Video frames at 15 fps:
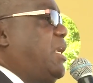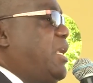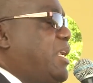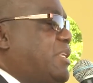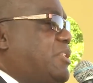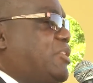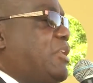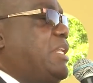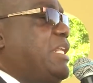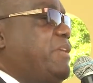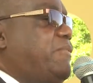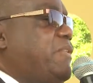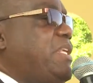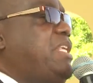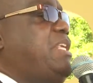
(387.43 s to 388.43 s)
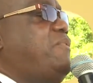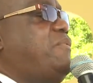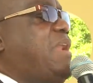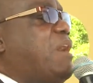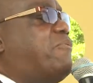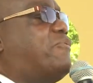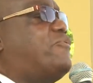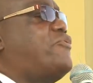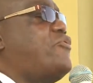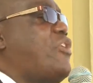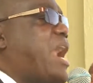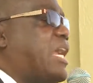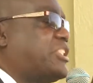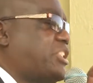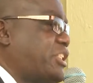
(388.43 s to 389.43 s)
is to live even a
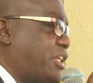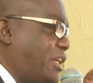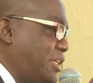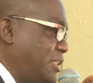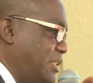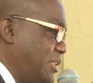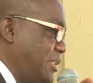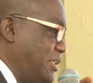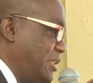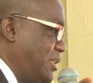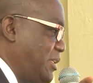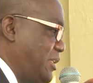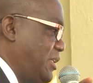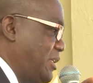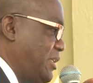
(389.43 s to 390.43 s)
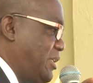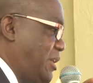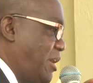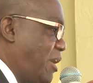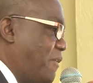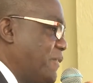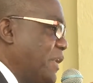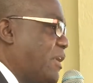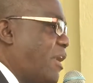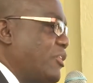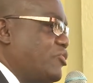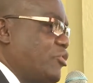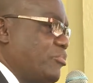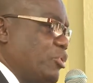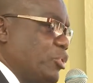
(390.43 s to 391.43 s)
fraction of the
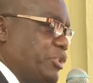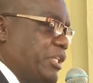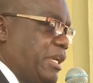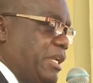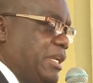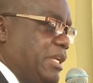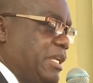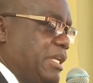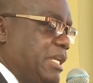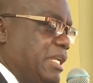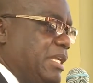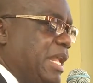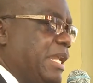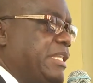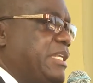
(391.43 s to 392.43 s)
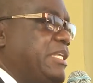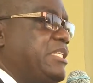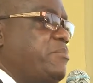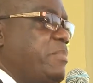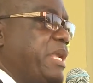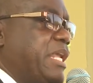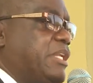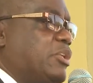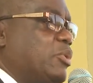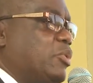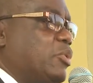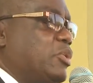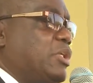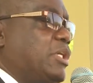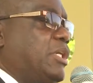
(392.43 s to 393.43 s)
contribution that he's made
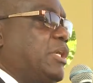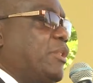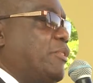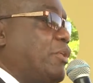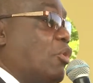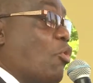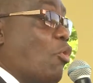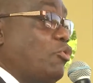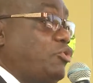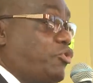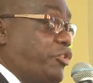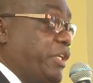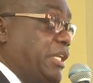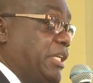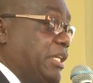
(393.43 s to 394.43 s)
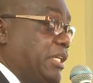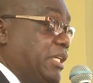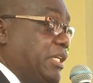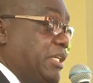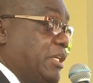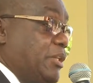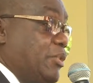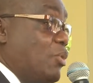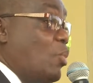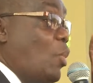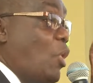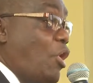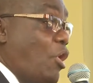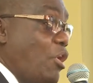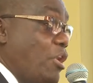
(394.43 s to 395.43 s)
to the country, the
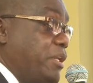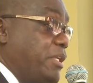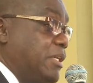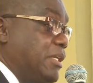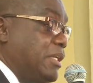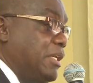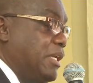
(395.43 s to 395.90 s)
world,